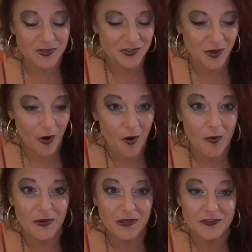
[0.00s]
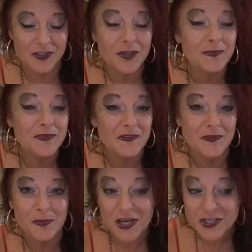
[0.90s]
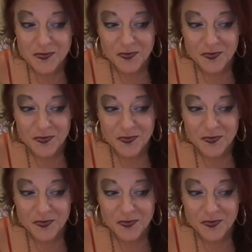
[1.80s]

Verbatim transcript: So, in terms of the pleasure